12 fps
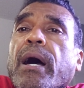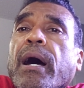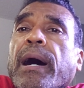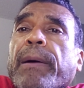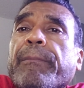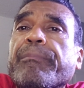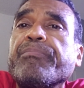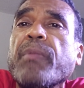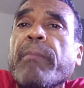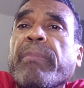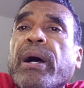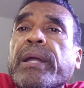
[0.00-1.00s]
Um,
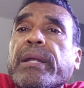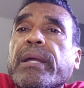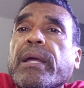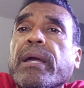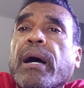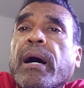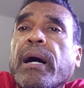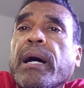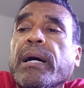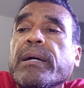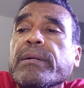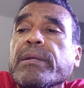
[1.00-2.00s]
but, uh,